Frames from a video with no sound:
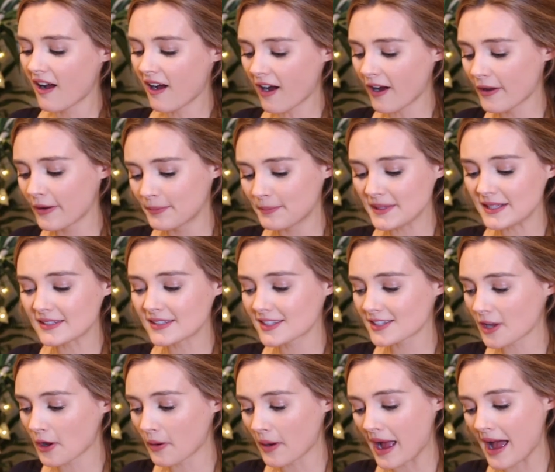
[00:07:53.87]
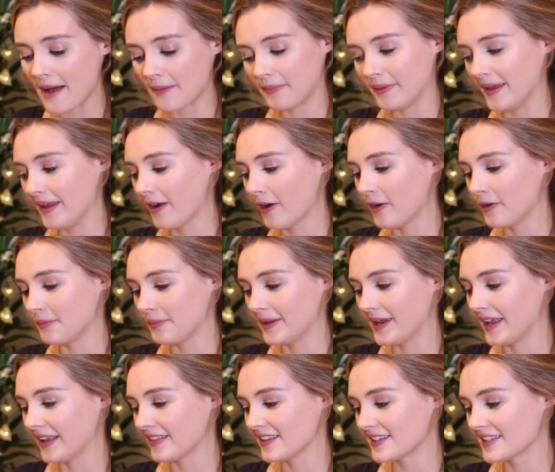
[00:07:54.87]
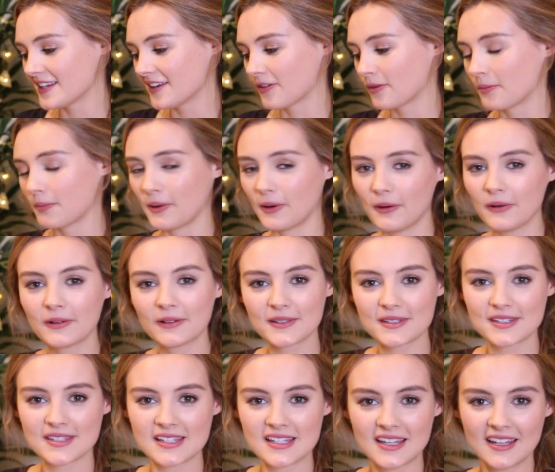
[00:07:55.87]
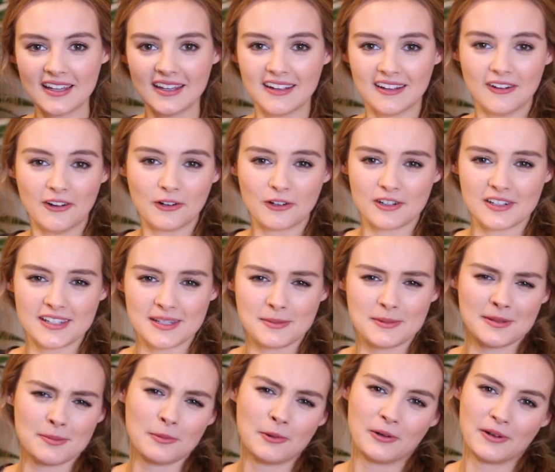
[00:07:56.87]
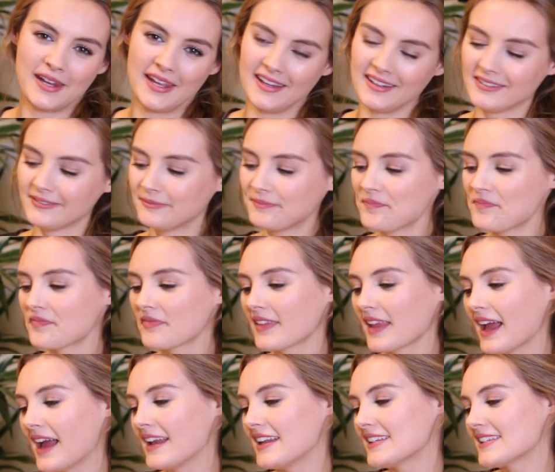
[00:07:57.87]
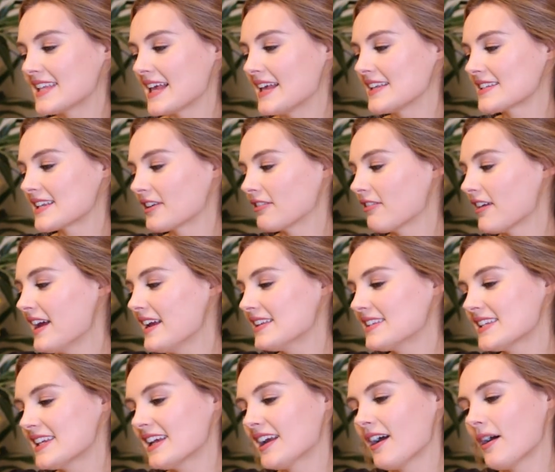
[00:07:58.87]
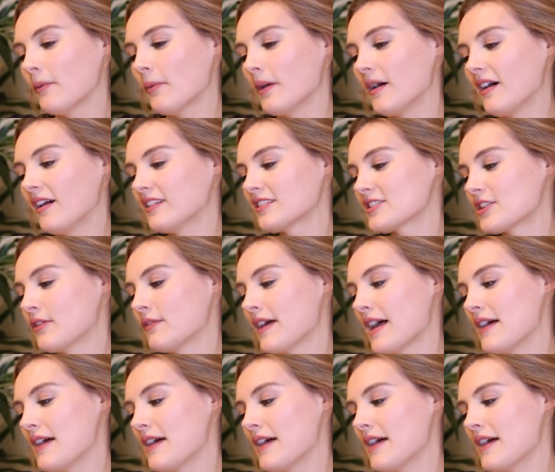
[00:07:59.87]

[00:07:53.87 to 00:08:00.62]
I would be so happy opening this little box on Christmas morning. And it says, creating a world of